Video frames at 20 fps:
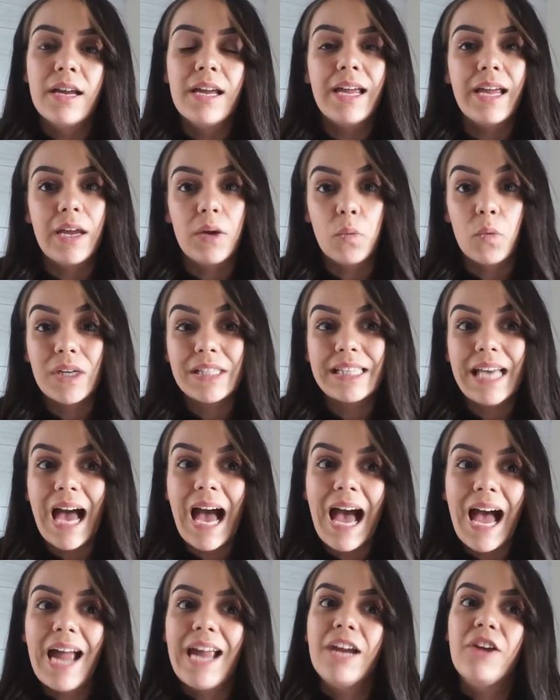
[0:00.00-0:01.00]
it was a
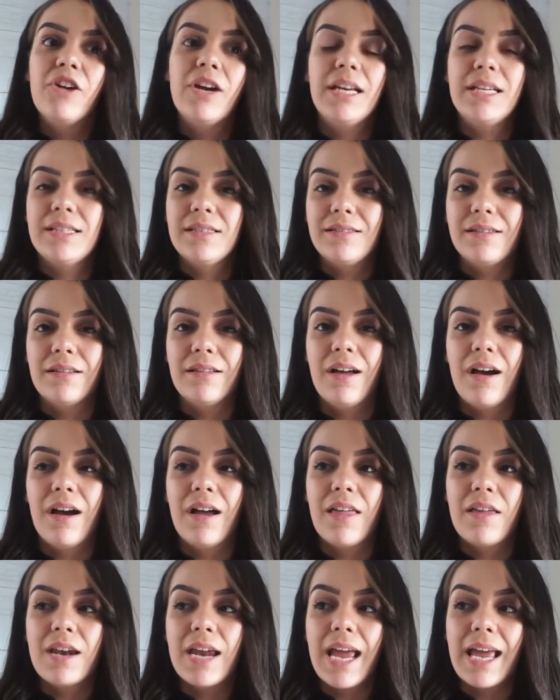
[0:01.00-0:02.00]
higher end
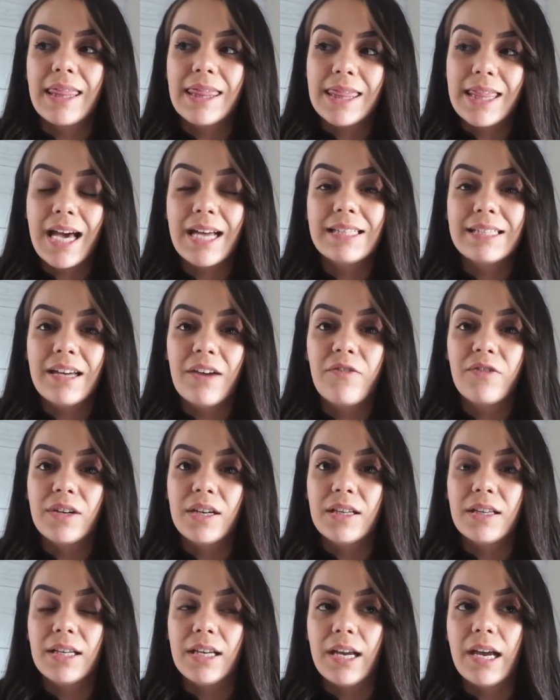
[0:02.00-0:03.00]
salon, and that
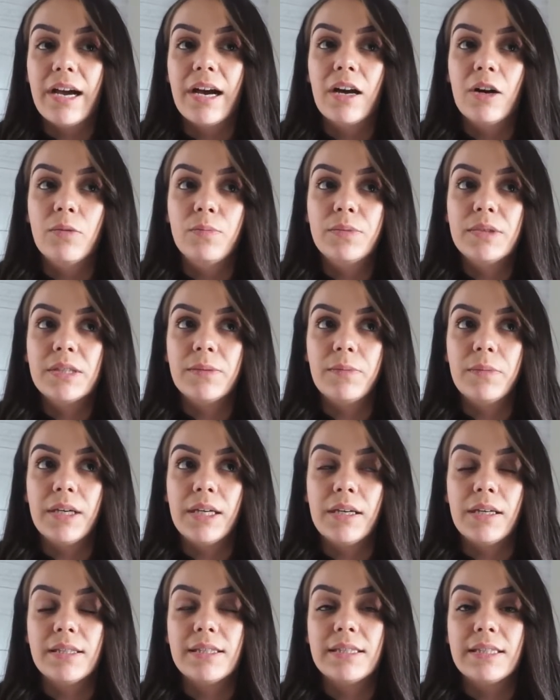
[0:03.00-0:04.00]
definitely helped me
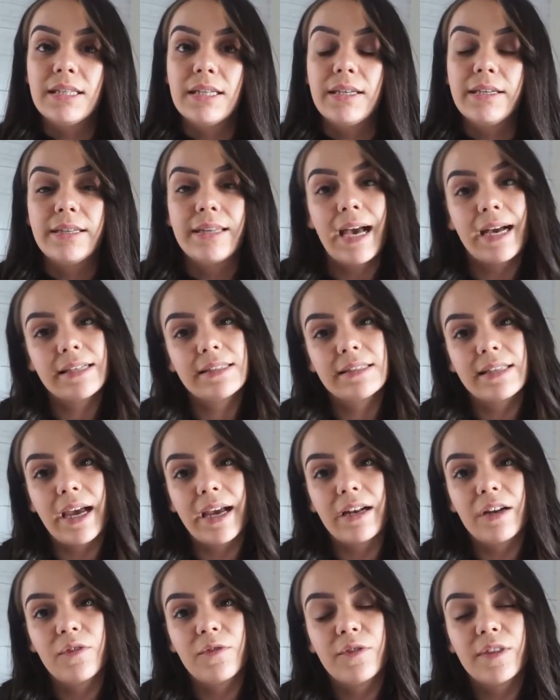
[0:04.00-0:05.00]
to see that side
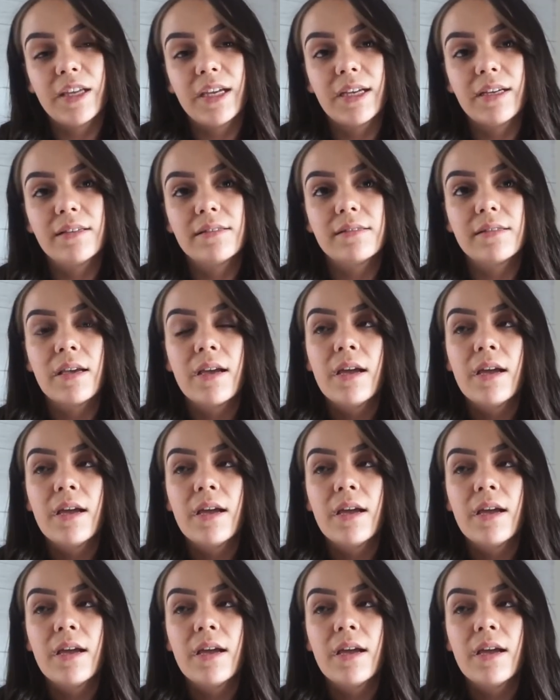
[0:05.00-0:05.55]
of things.